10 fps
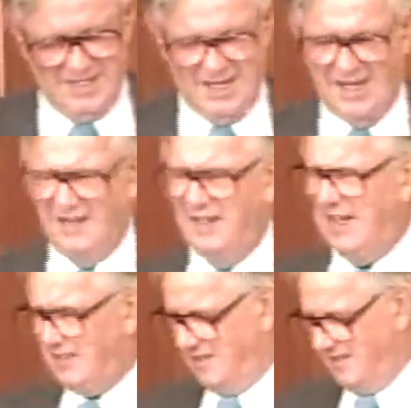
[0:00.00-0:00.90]
And the
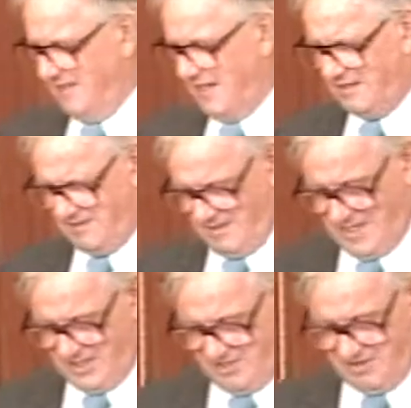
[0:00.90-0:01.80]
next
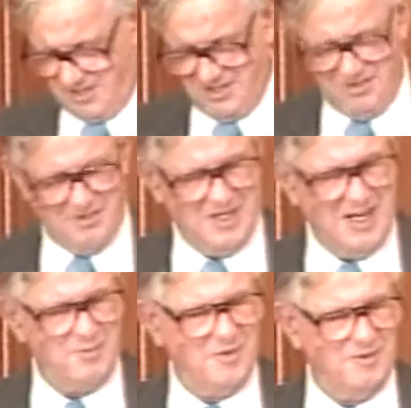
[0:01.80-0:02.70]
lecture or so,
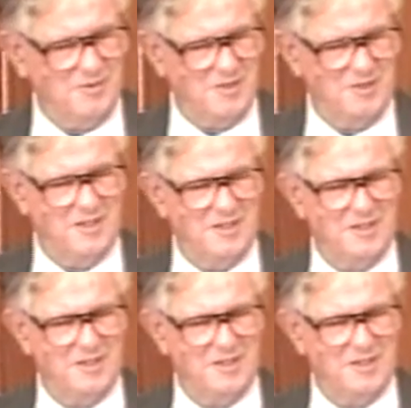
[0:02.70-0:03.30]
Neyman would